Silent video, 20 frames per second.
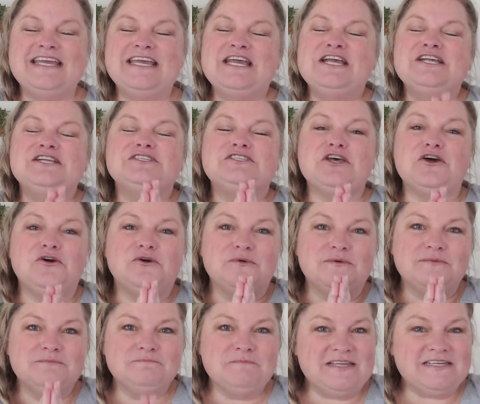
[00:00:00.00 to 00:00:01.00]

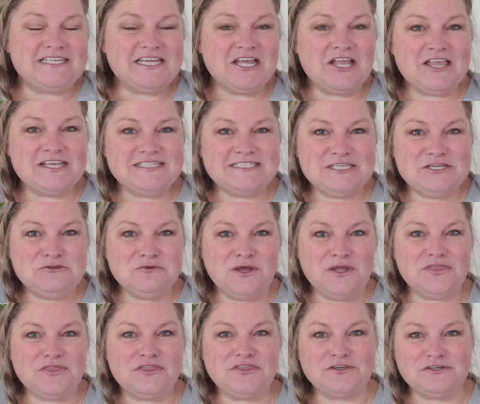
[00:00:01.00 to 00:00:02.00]
So until I see you
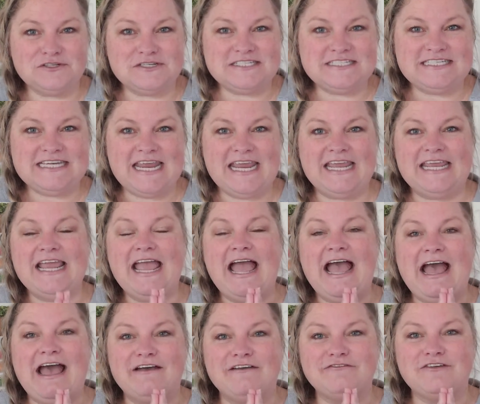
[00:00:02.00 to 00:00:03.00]
on Thursday,
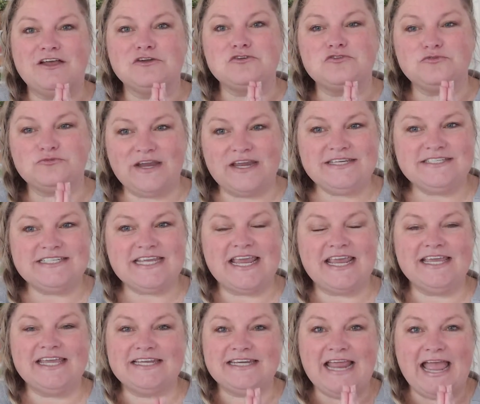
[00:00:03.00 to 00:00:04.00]
have a great
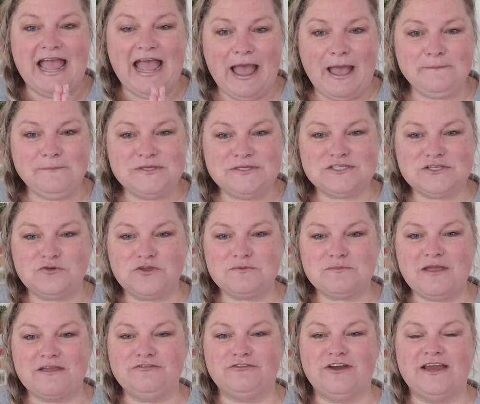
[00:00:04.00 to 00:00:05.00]
day and happy sewing,
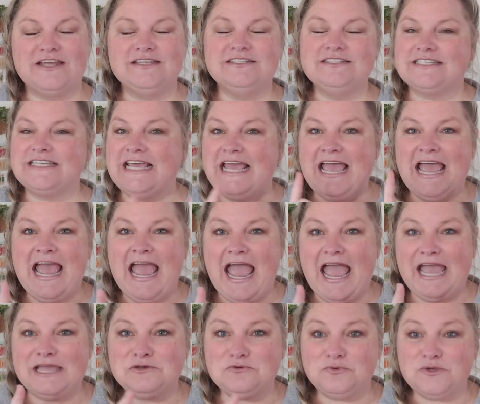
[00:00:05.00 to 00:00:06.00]
my friends,
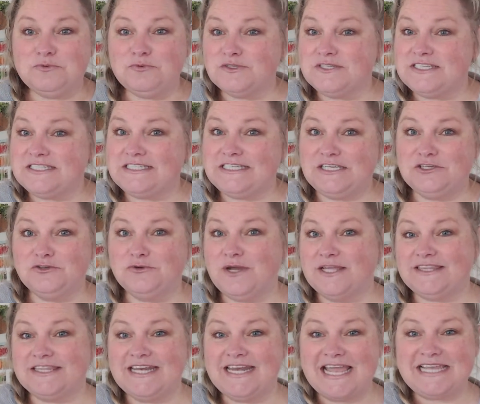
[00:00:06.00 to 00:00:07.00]
and we will see you
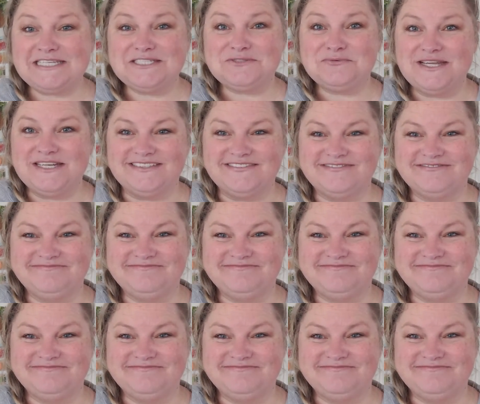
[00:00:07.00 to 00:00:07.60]
at the next one.